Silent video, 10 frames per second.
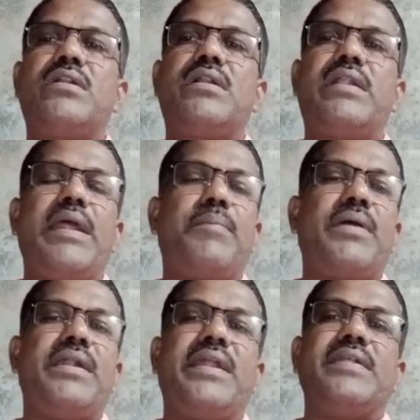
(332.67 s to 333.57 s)
trap
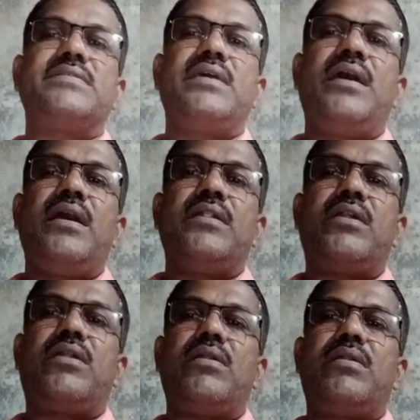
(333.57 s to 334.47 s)
contains the
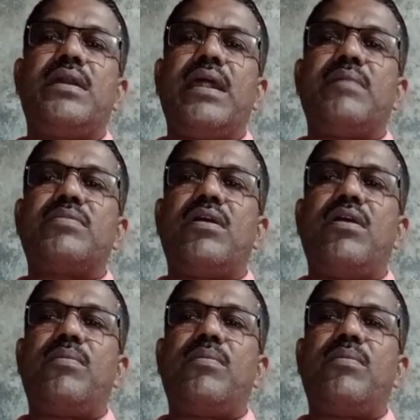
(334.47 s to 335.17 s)
20 grams of